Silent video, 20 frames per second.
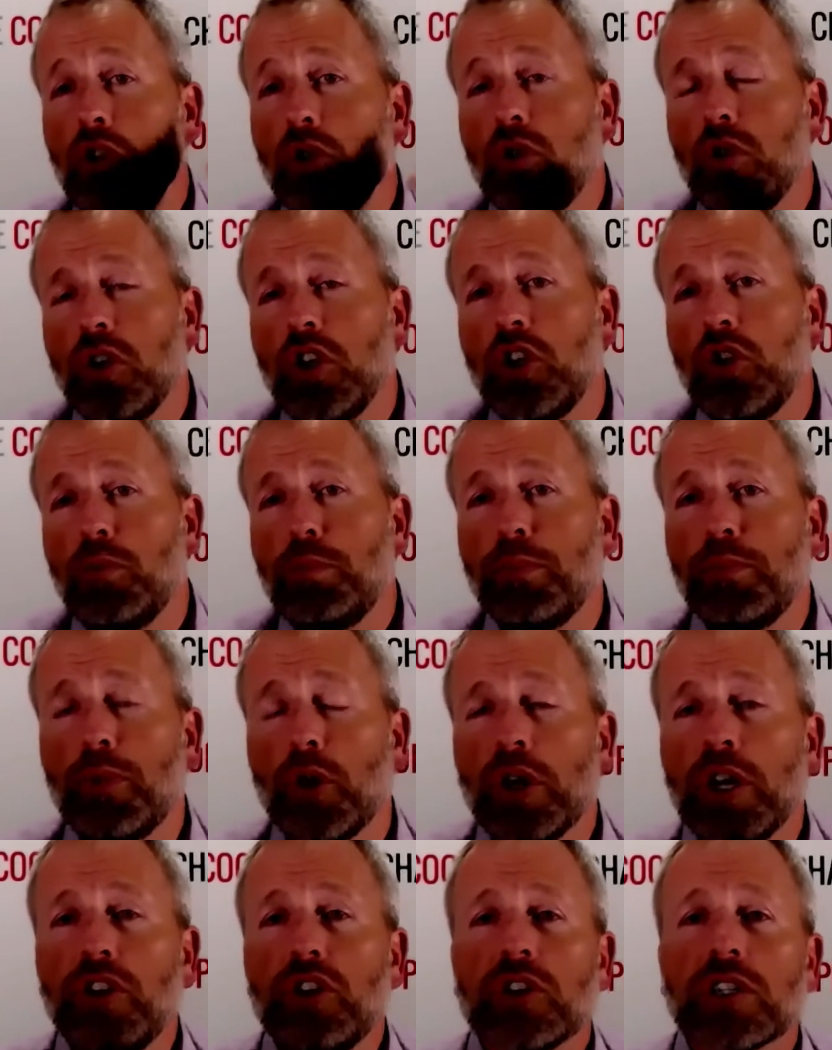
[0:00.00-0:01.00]
You
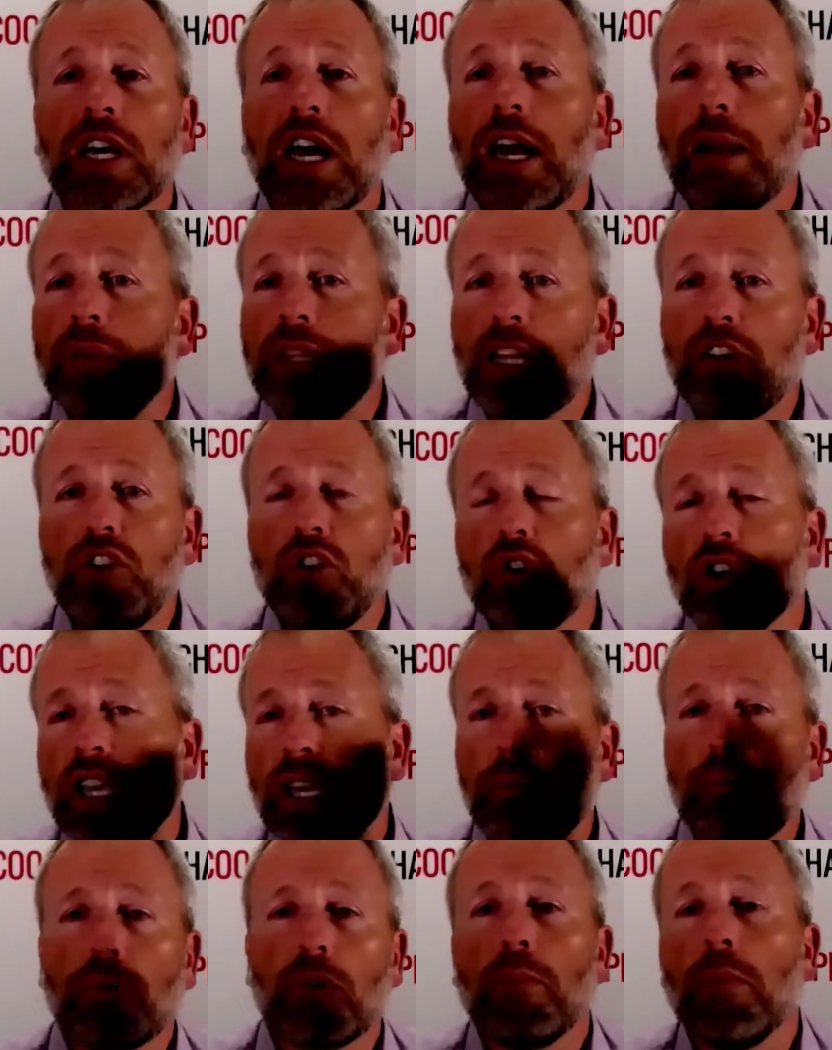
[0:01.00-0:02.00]
put in your time and then you'll
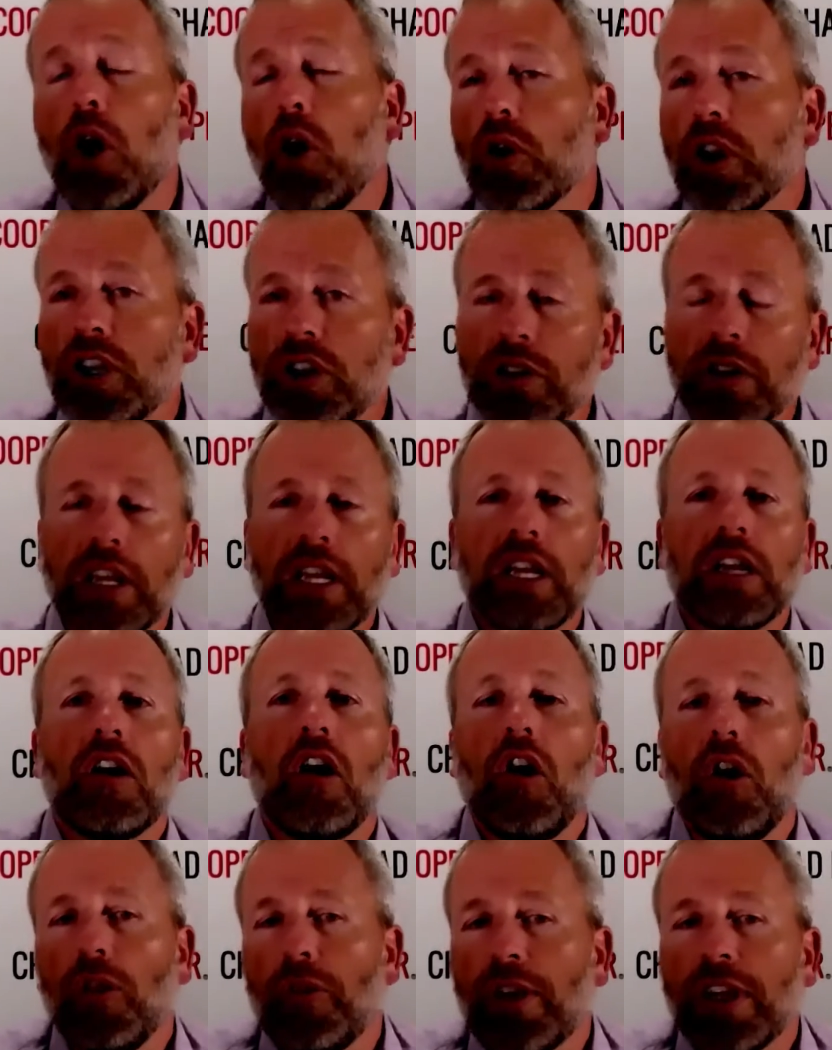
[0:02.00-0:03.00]
get promoted
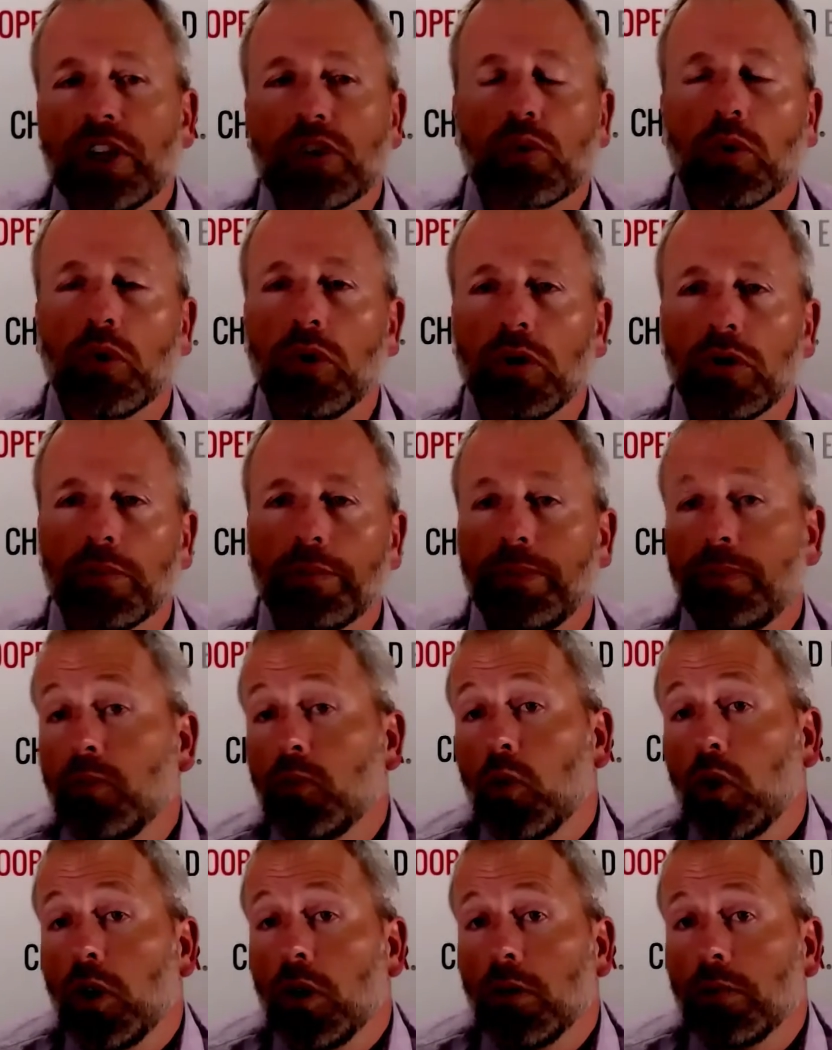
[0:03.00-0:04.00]
and all things will
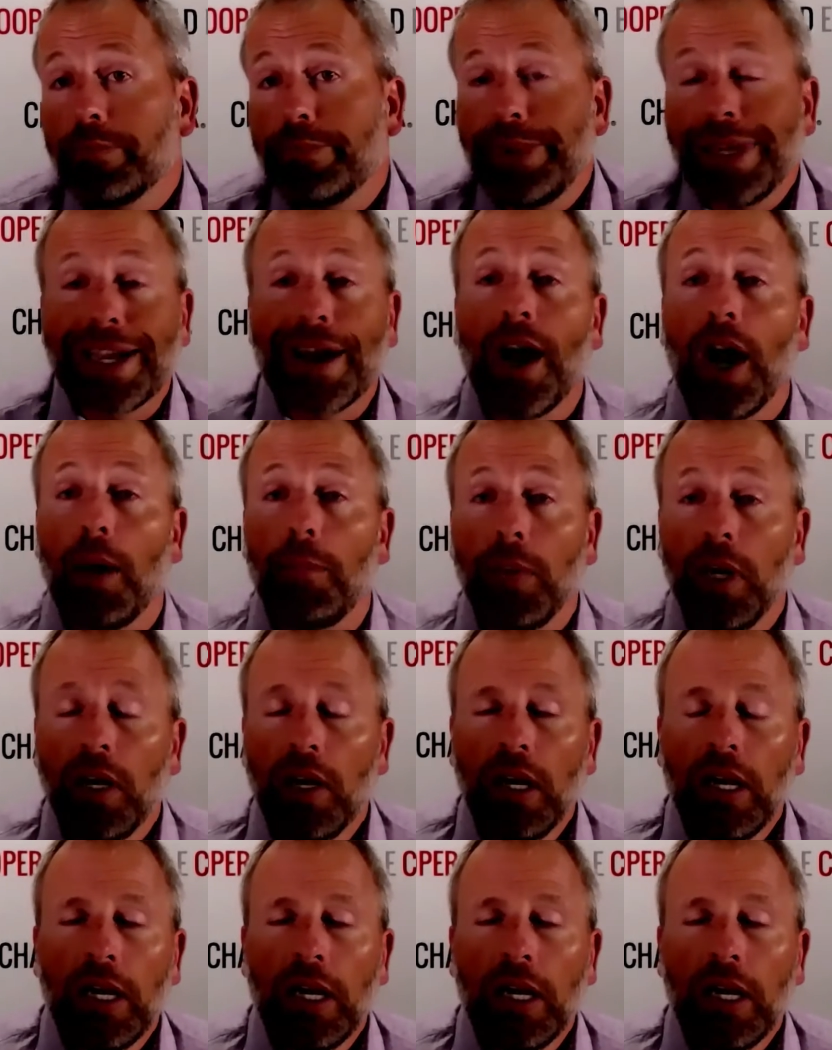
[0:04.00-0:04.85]
become.